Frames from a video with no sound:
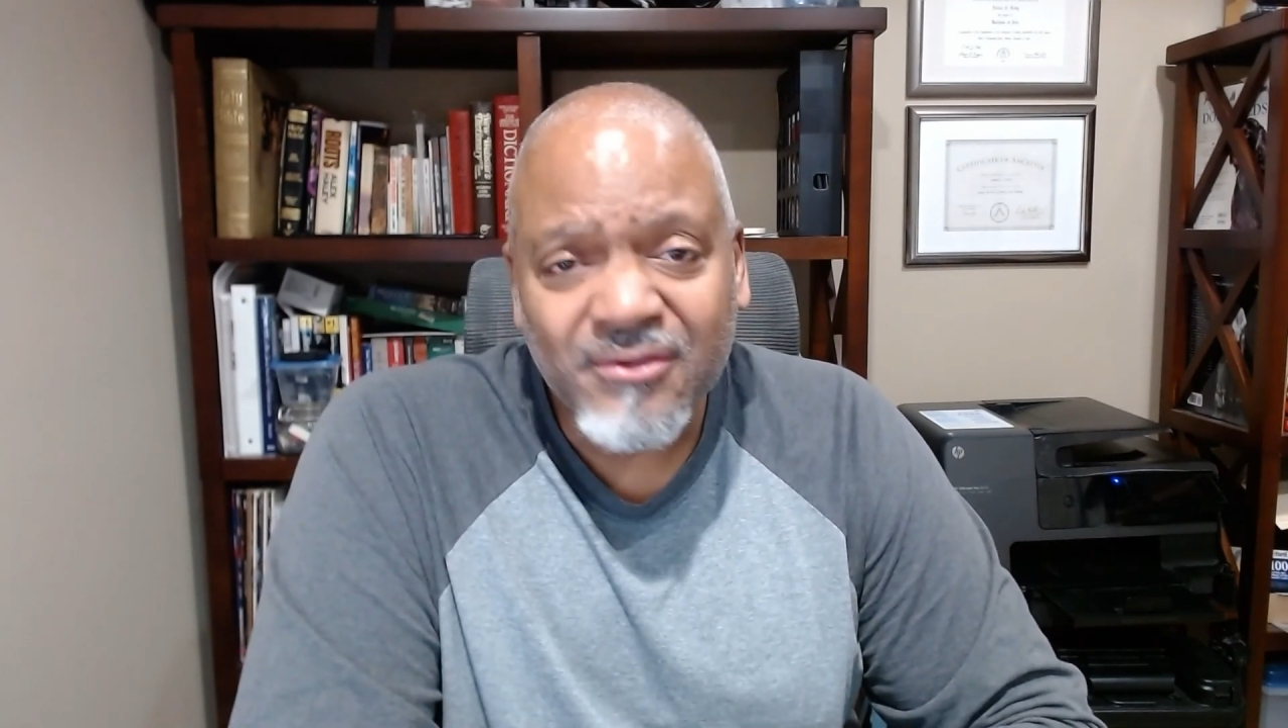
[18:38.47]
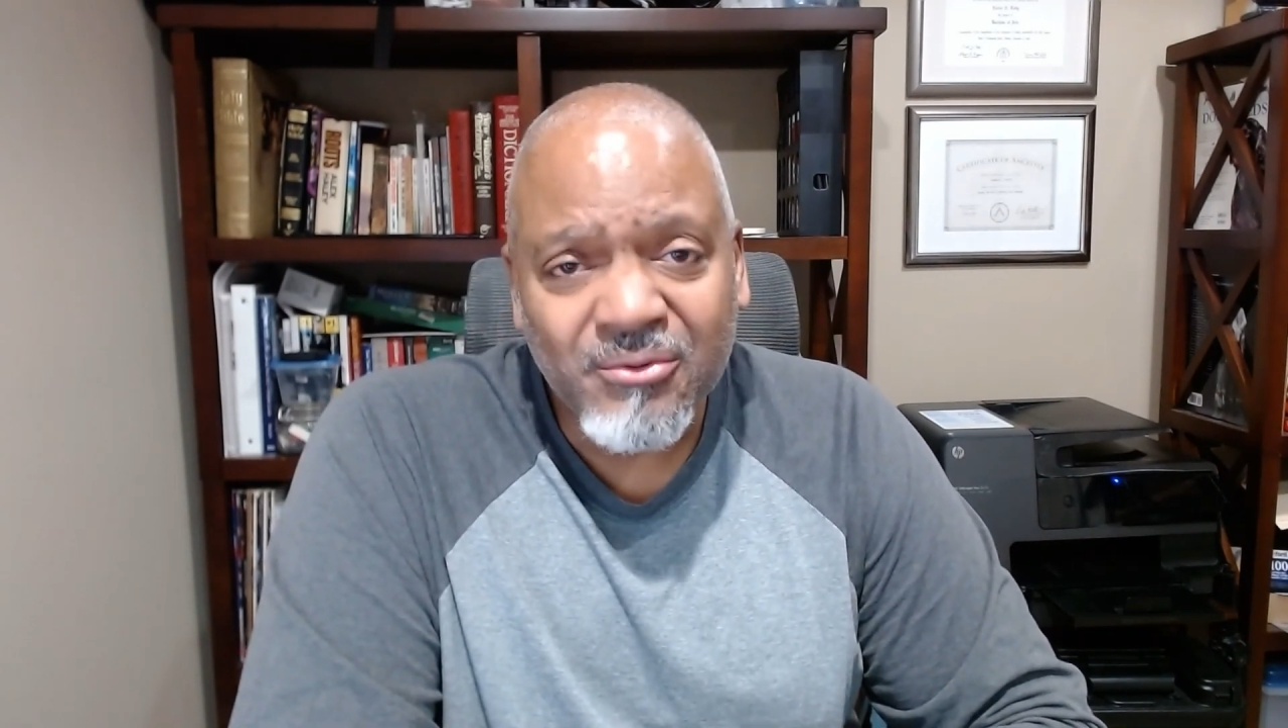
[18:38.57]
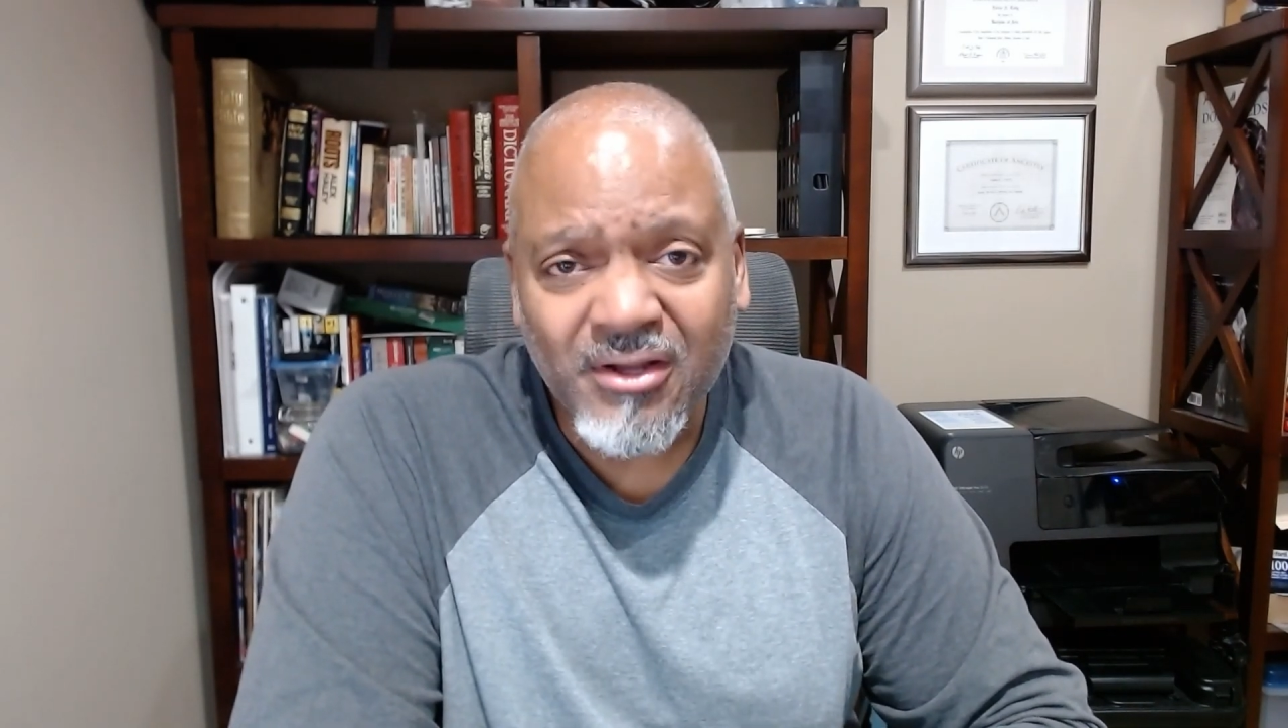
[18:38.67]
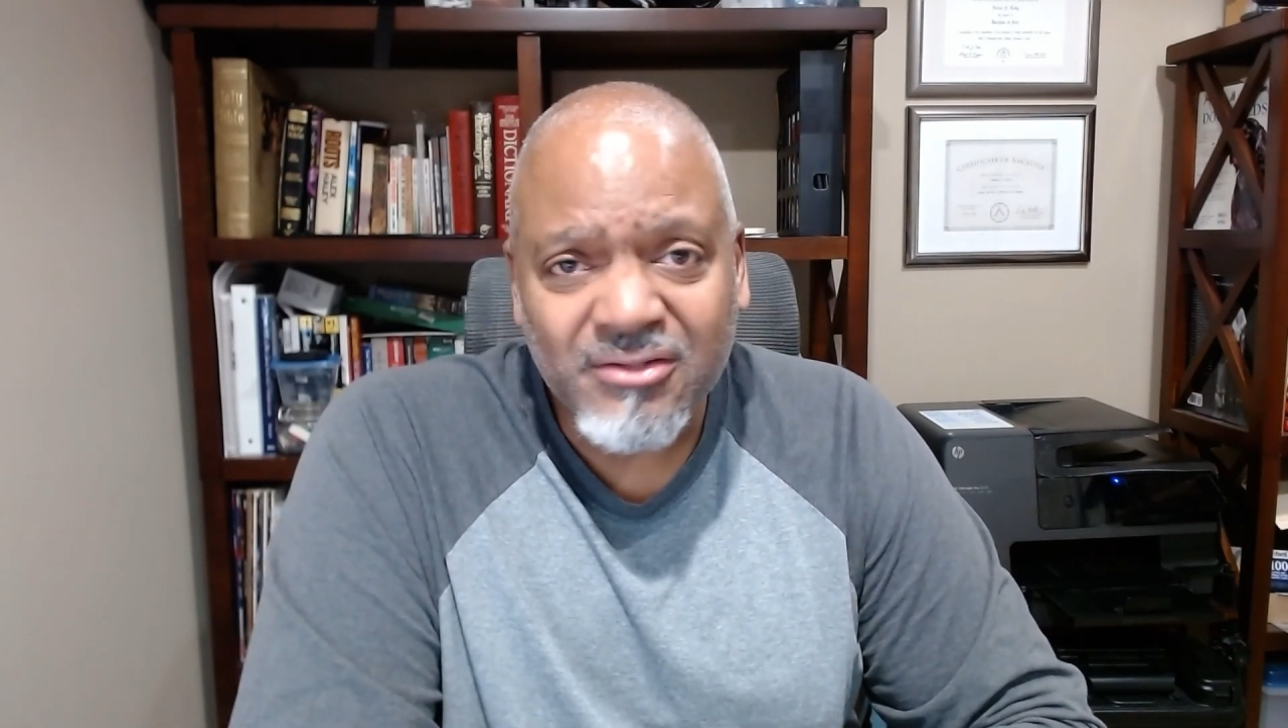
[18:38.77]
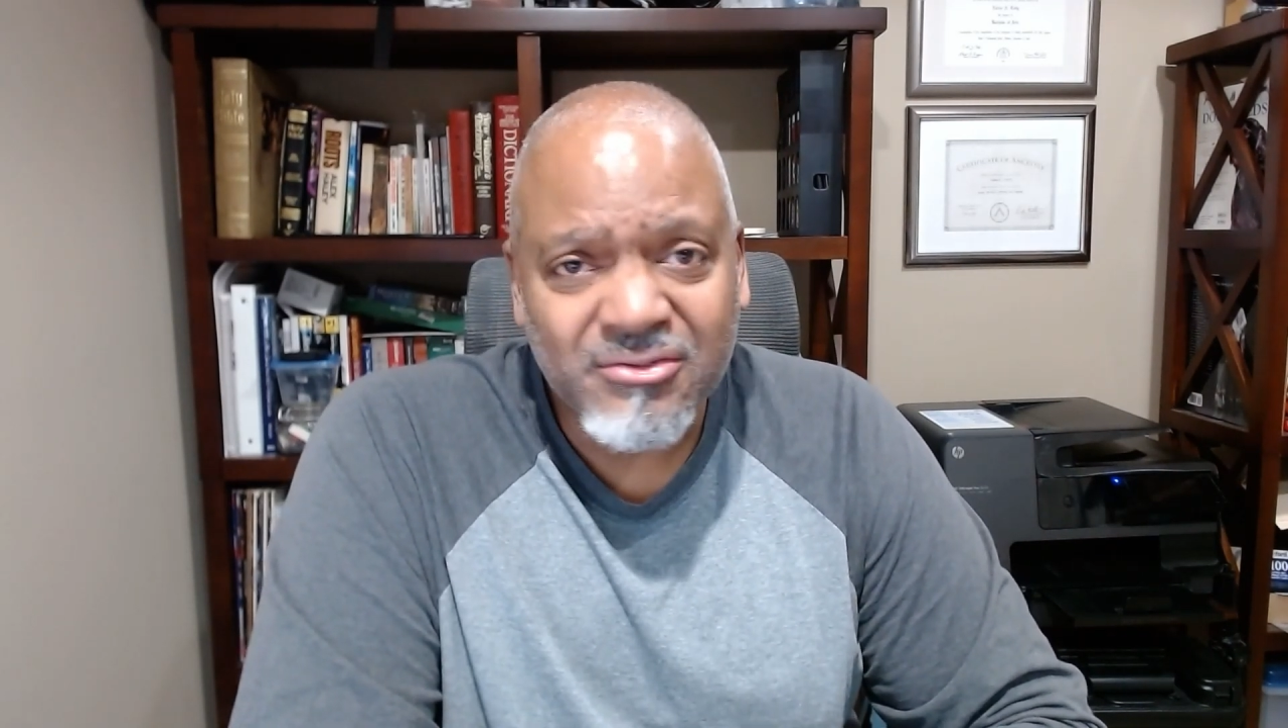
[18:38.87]

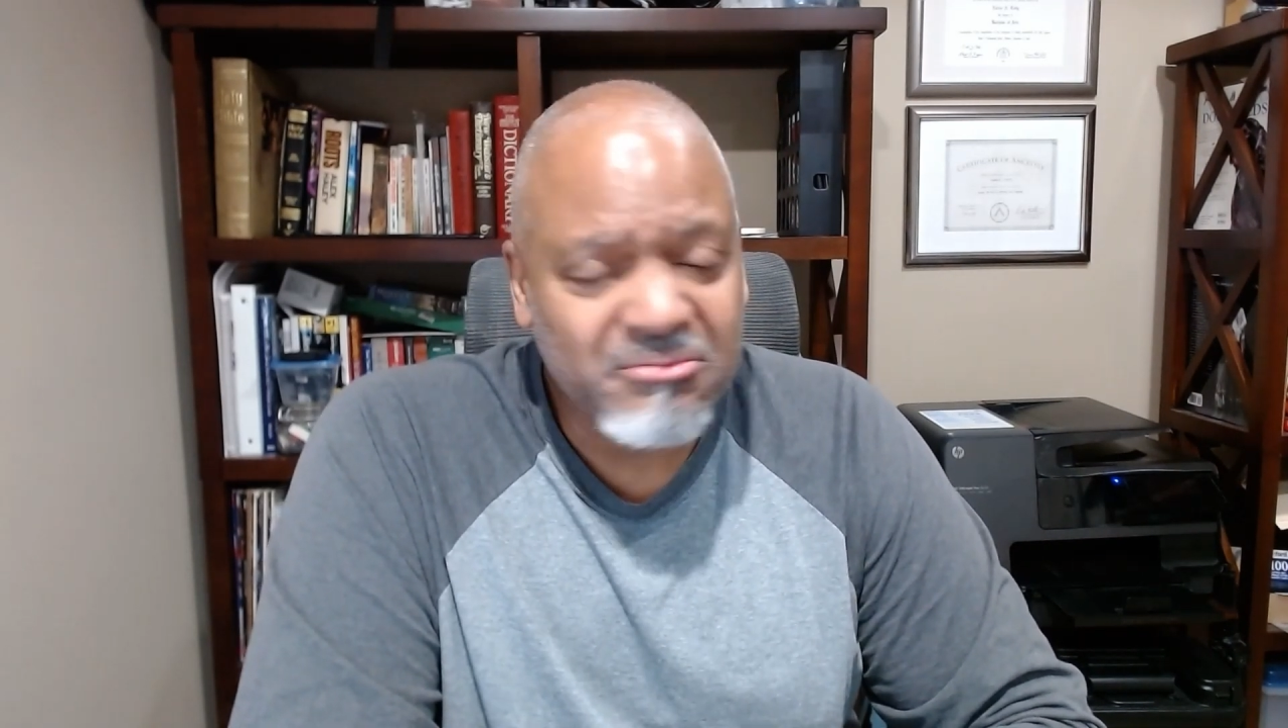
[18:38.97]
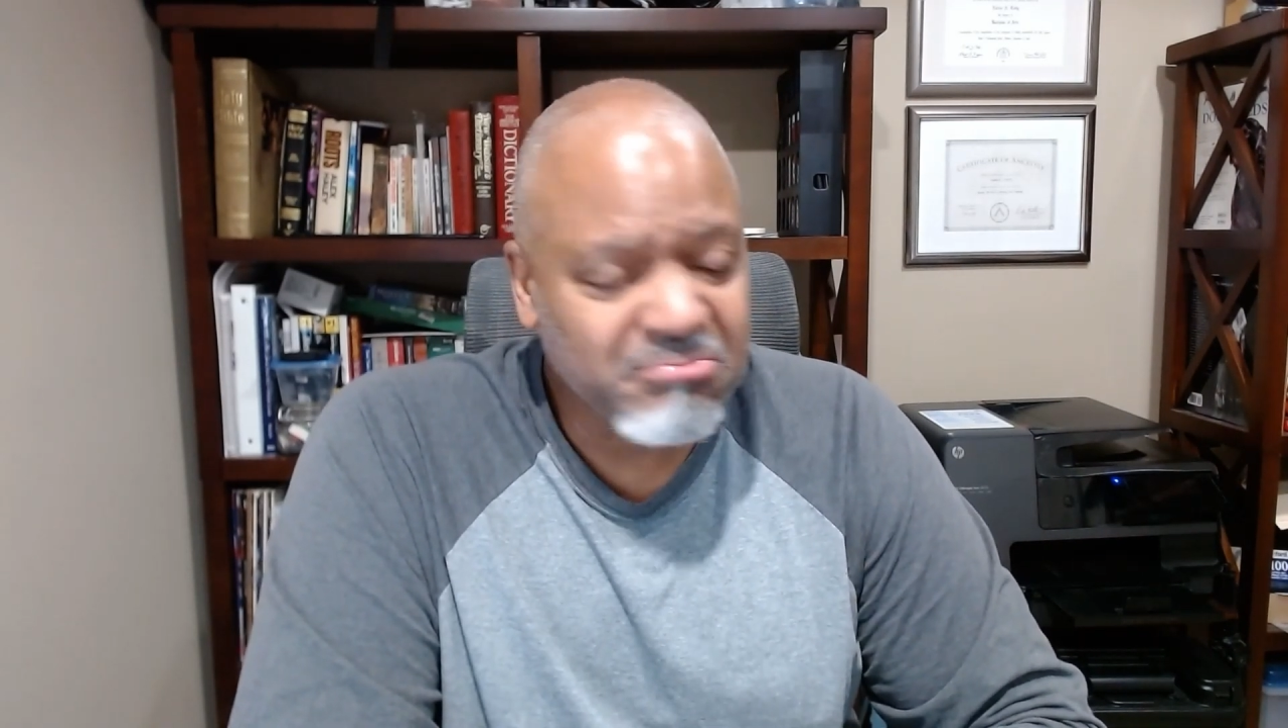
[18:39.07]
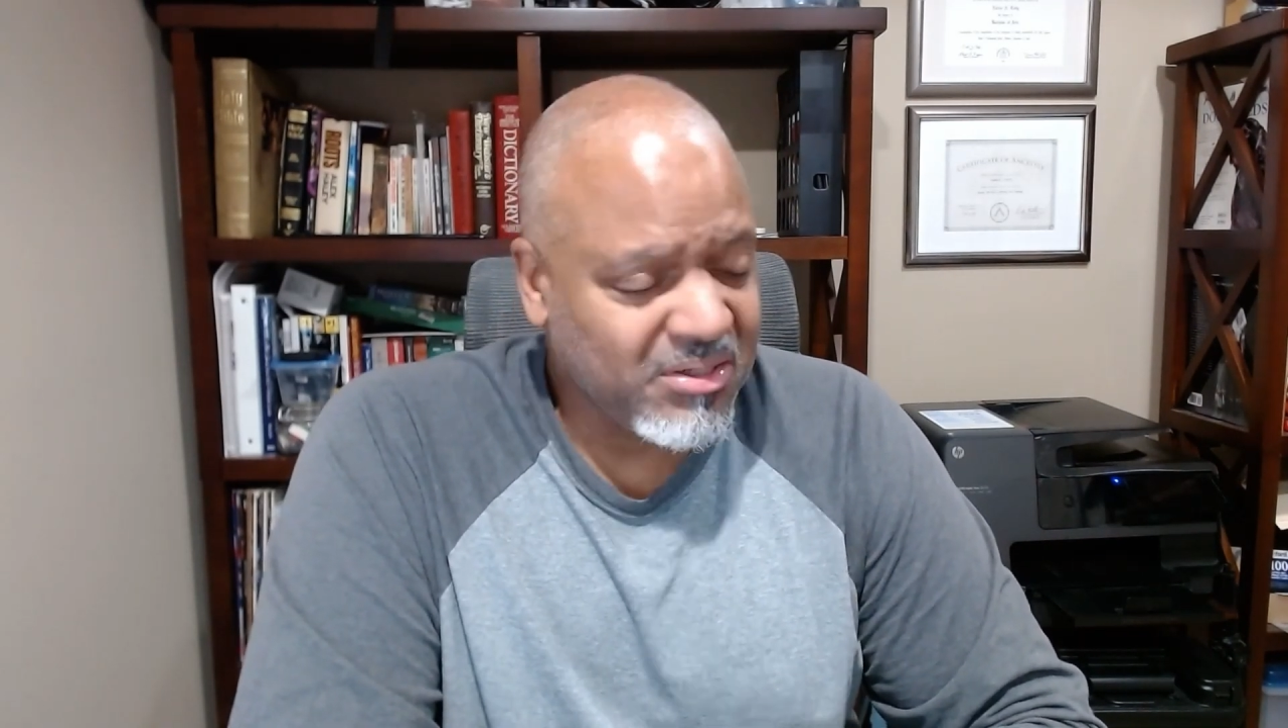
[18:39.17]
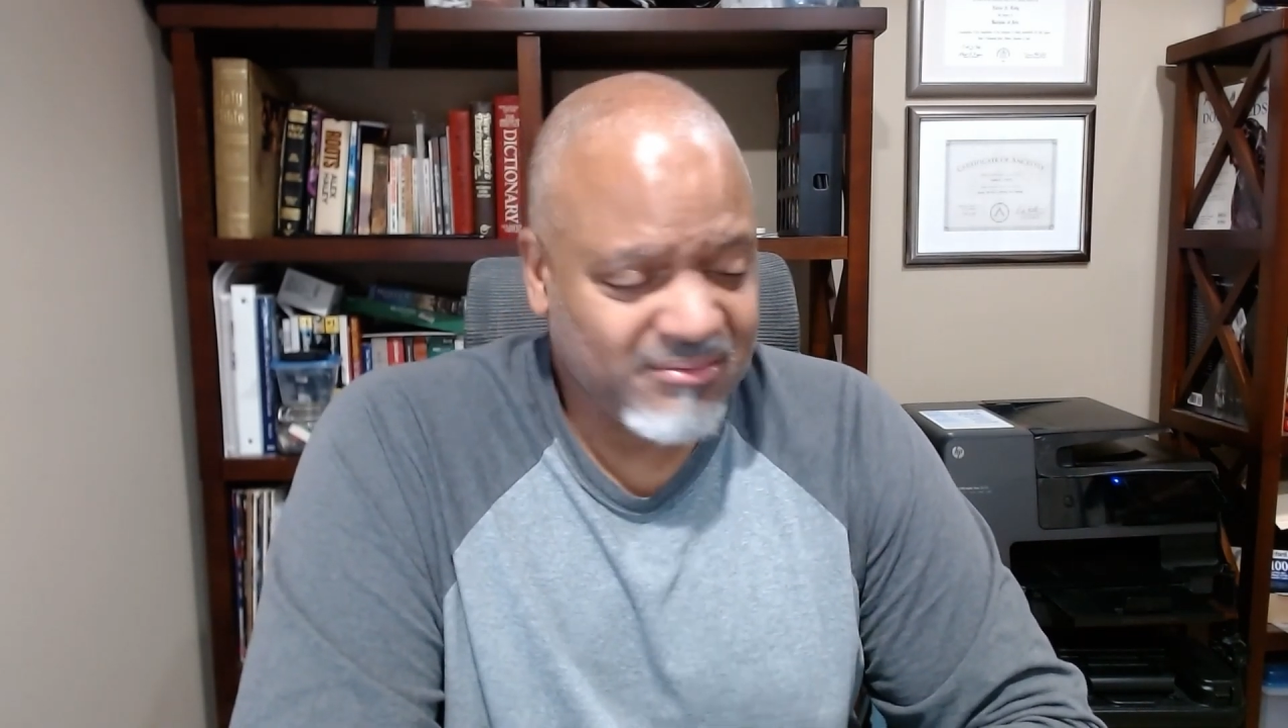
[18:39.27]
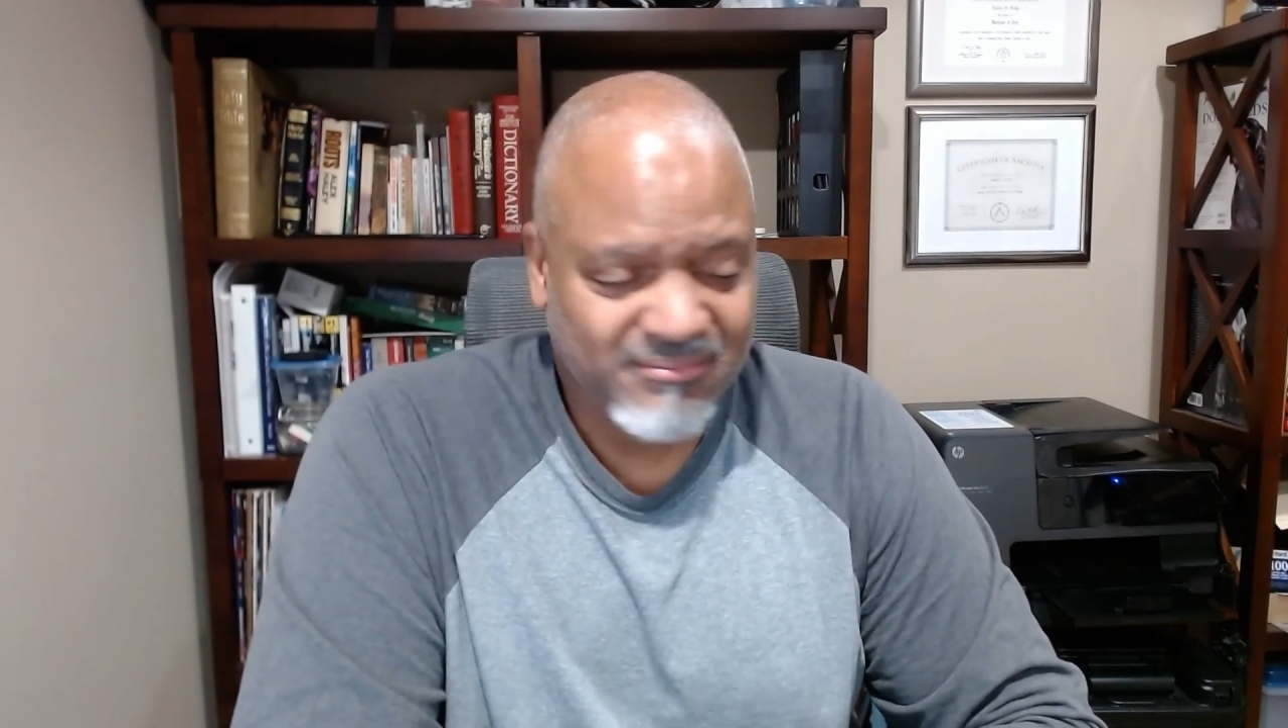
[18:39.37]
want to,
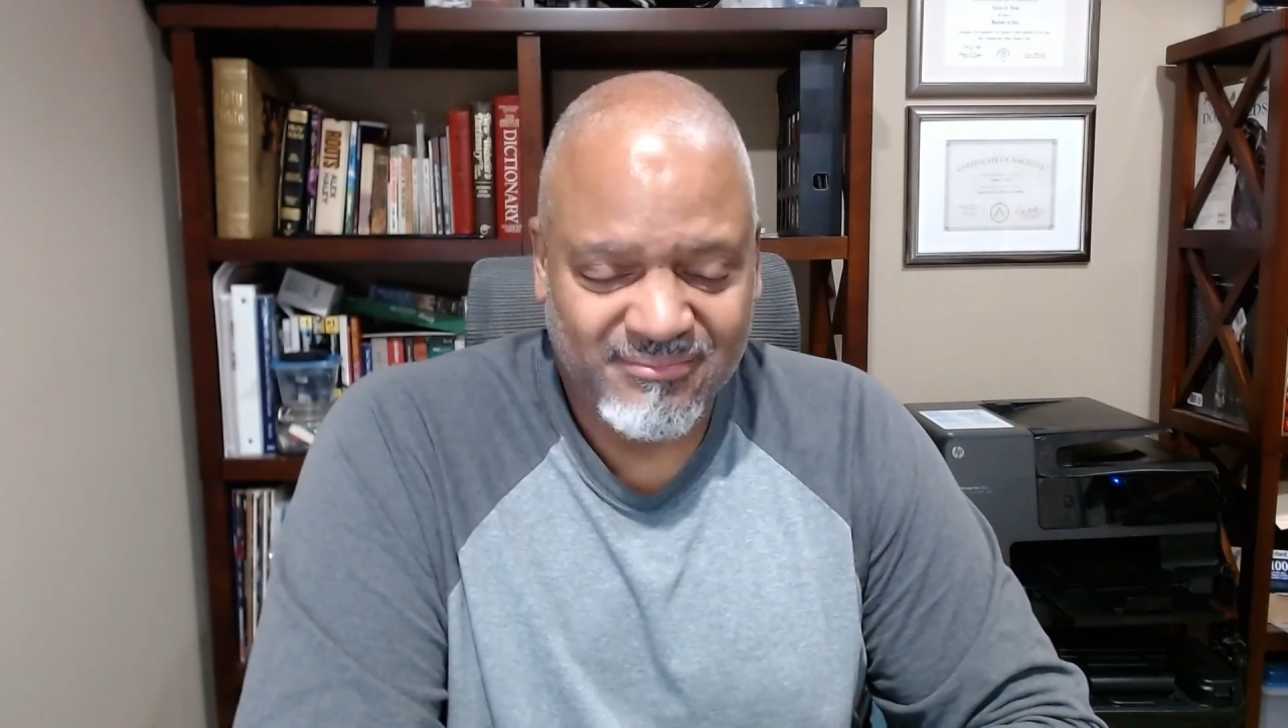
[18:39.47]
but